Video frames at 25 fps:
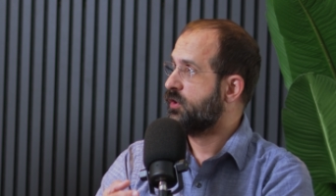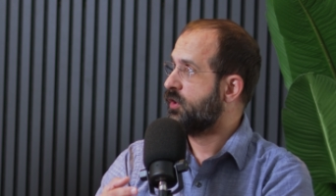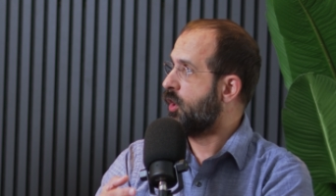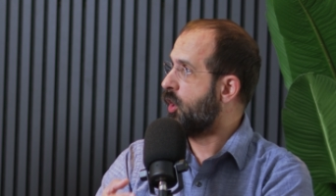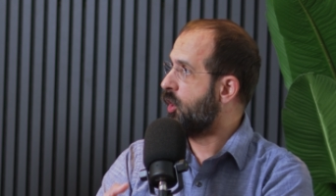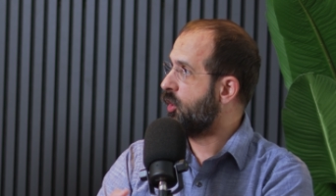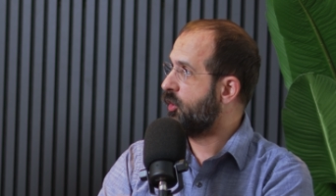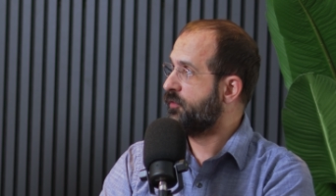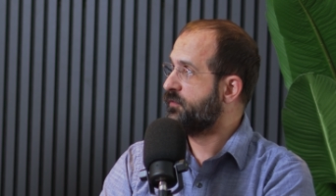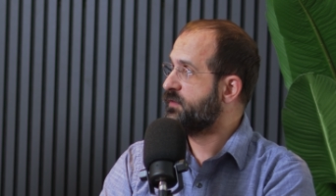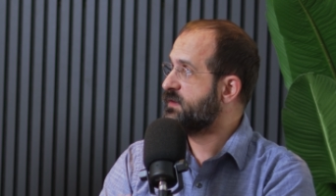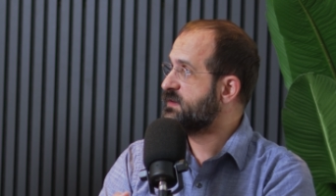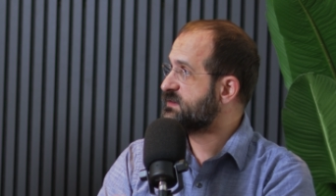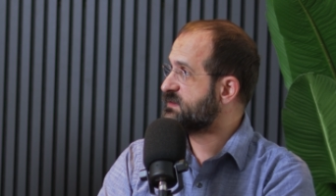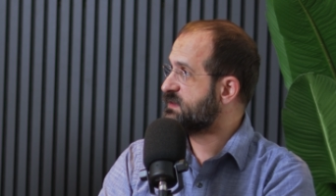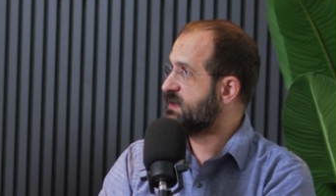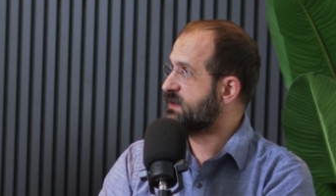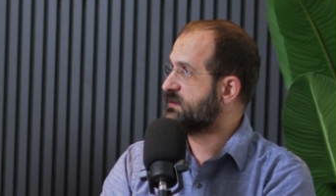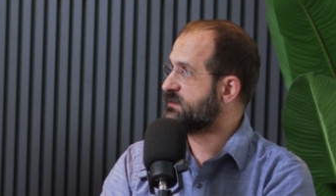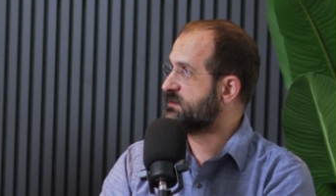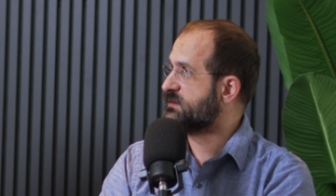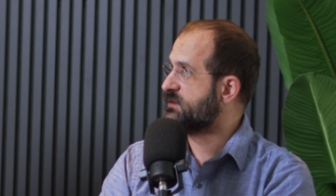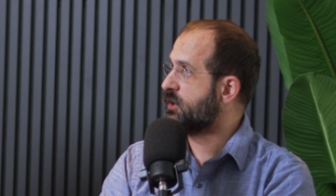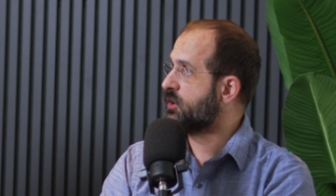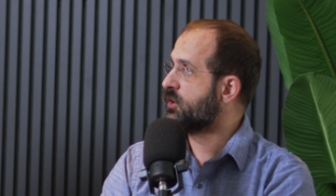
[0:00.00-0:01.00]
all these
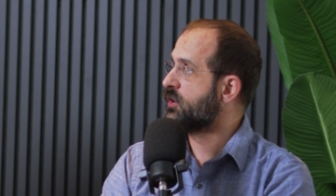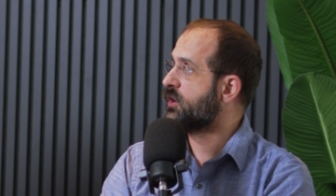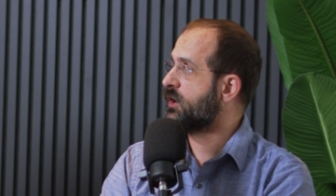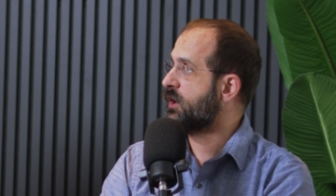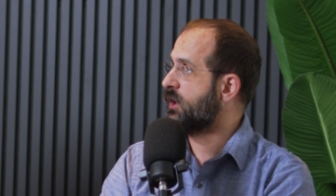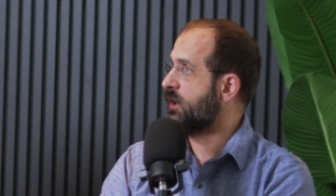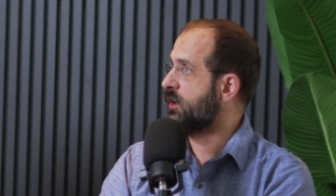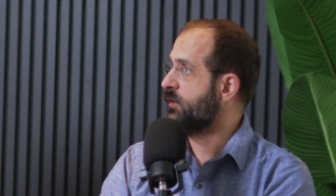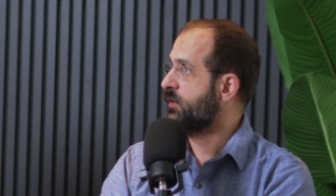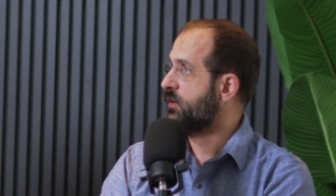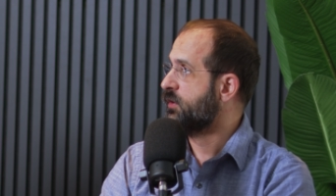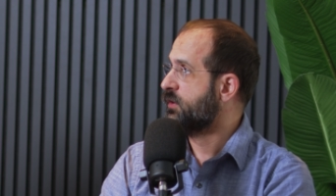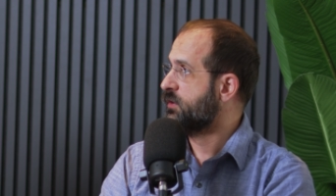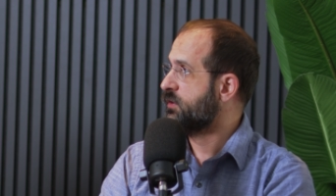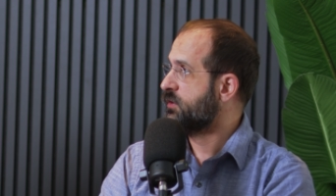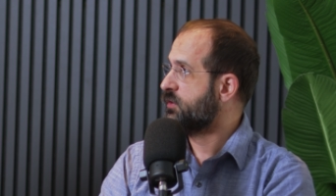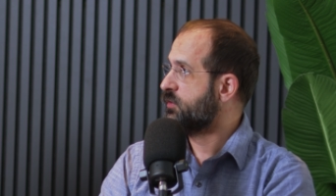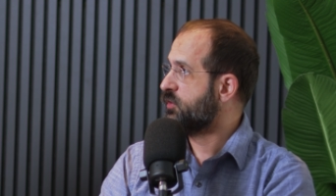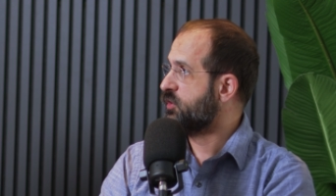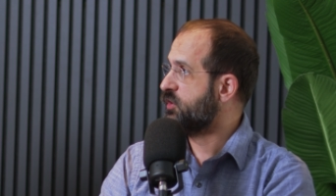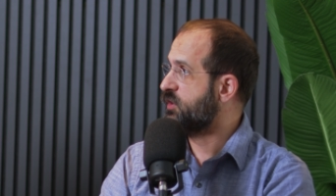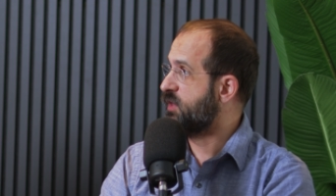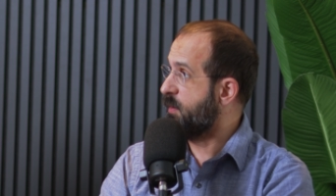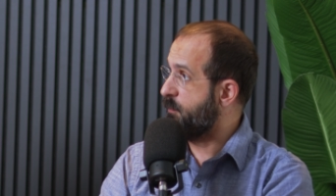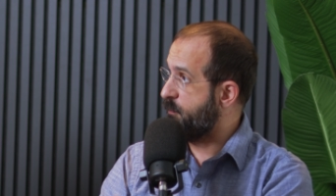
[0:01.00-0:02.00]
things, they're gonna
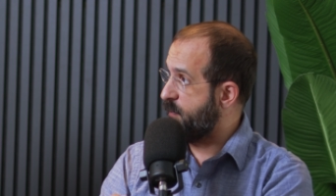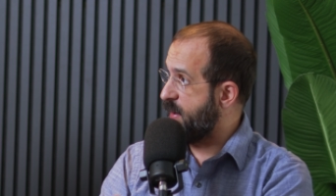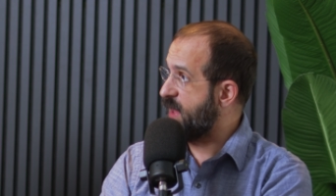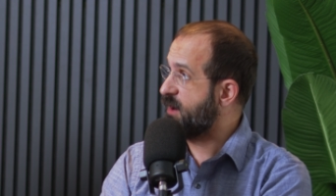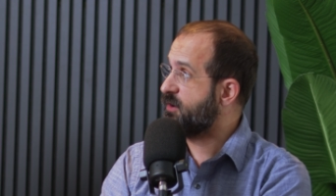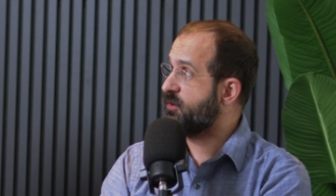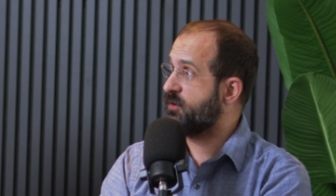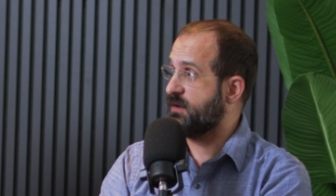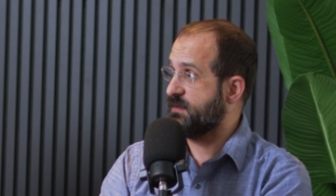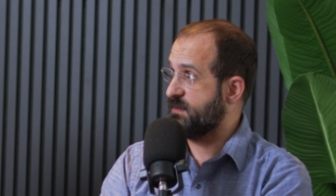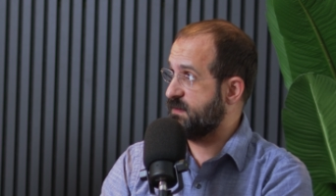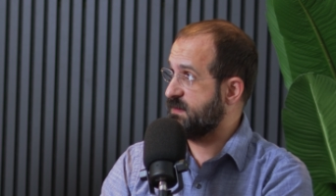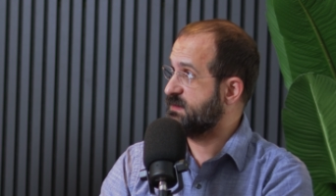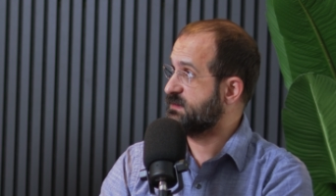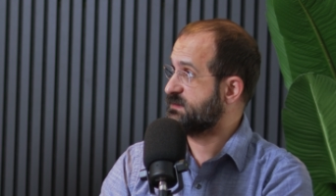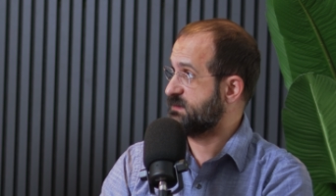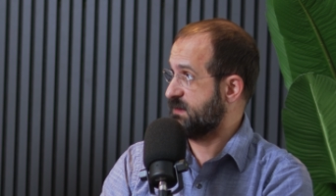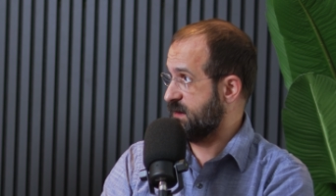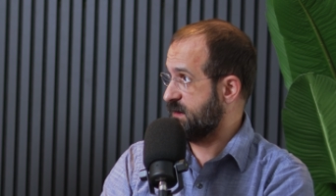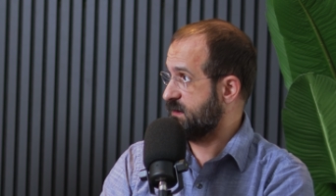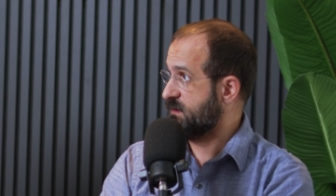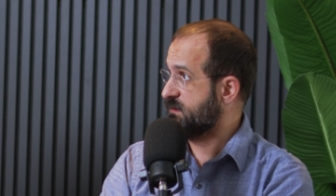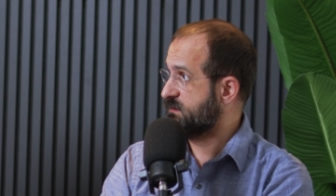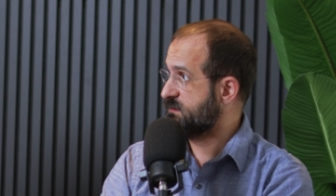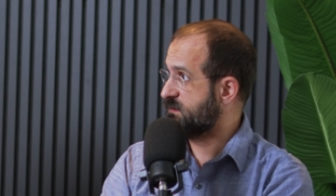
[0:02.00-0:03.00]
get better at these
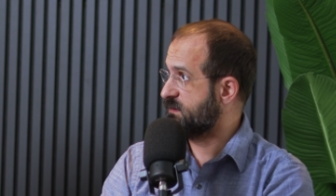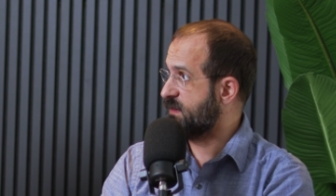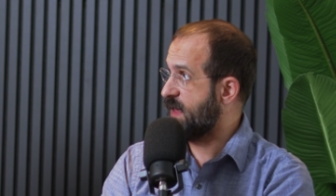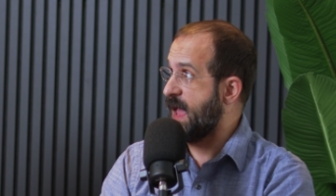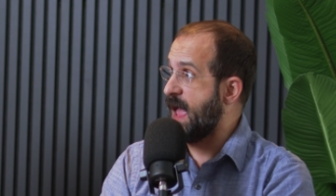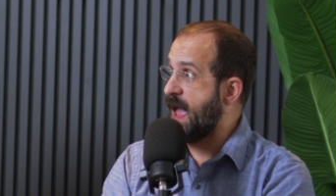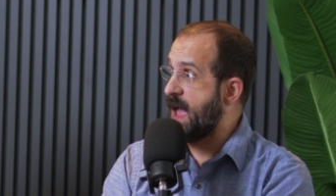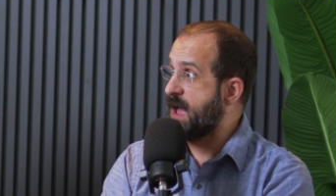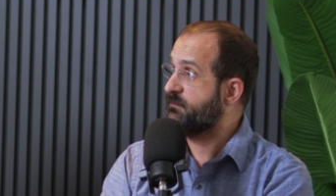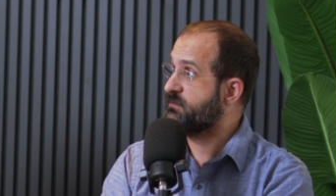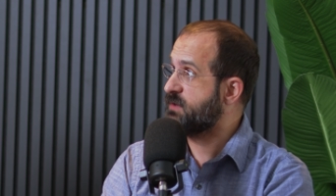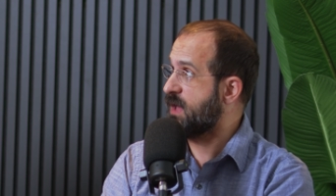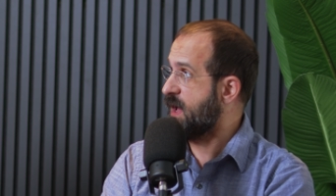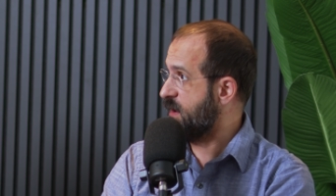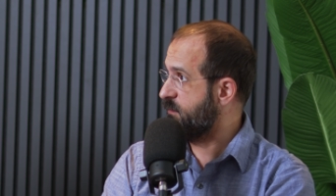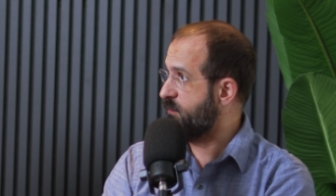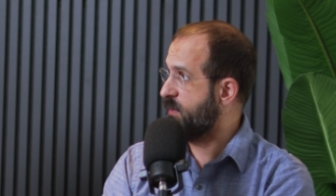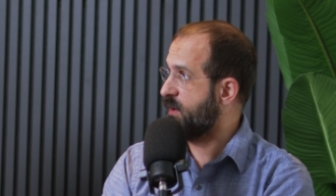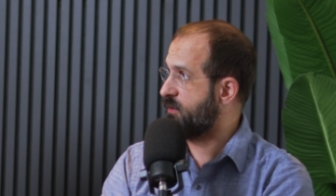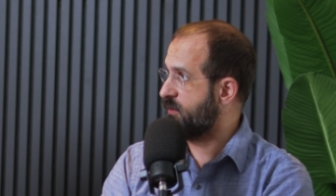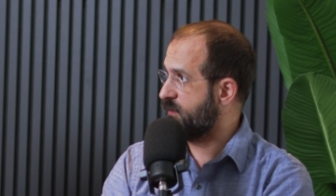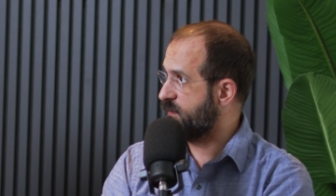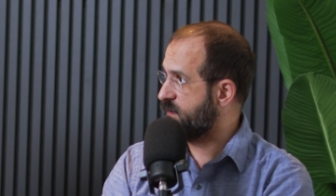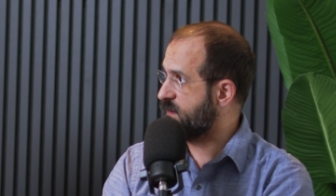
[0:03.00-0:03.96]
things. They mm-hmm. have gotten better at